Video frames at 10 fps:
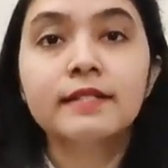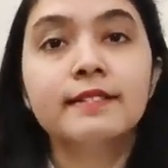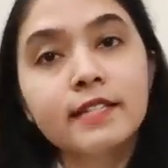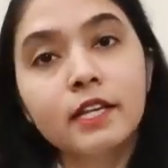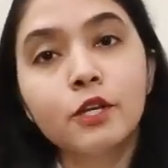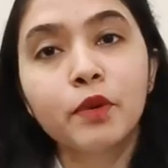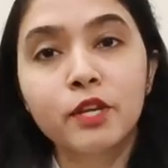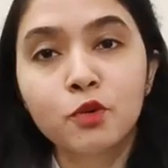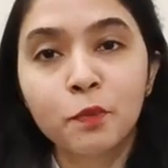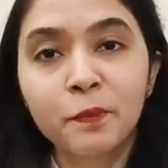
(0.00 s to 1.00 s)
still you
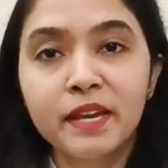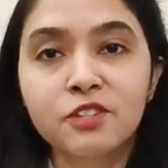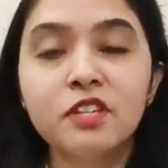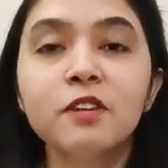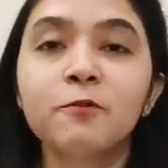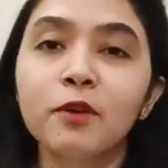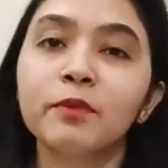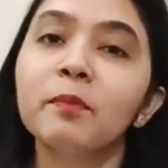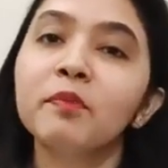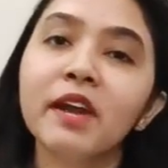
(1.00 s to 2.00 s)
can do PhD from
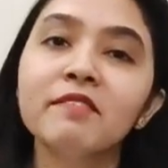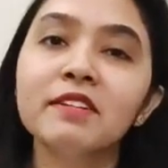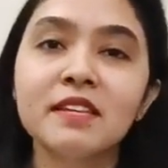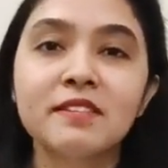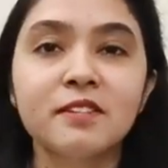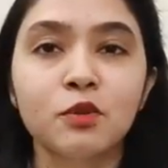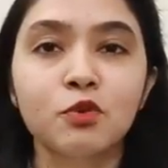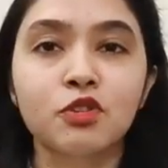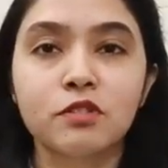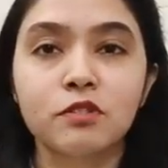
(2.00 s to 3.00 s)
the private
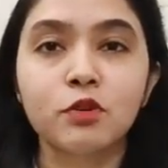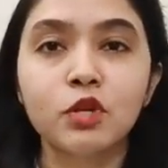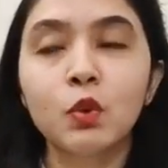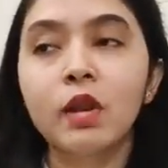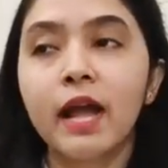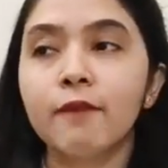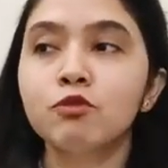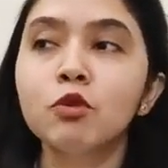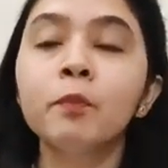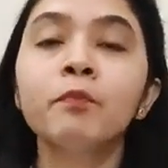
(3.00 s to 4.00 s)
institutions. So you will have
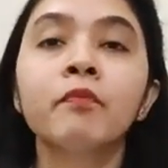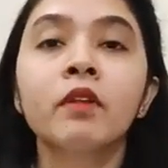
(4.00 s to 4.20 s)
to